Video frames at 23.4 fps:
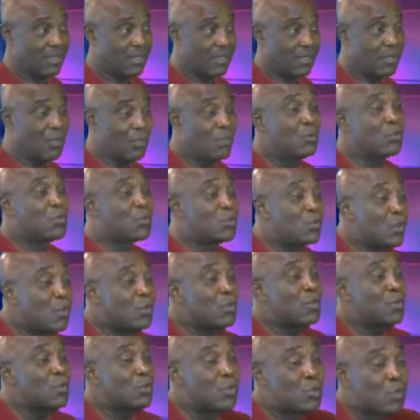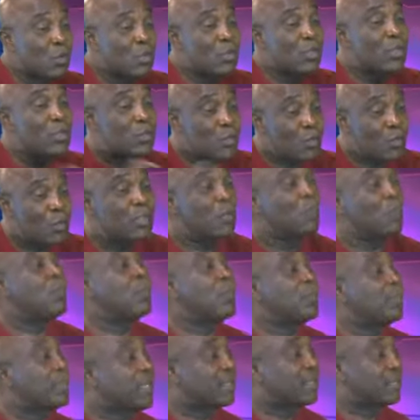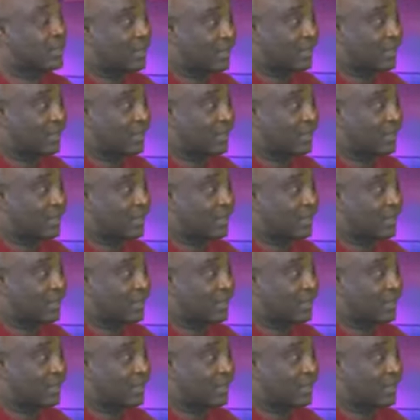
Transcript: You zone, there will be peace.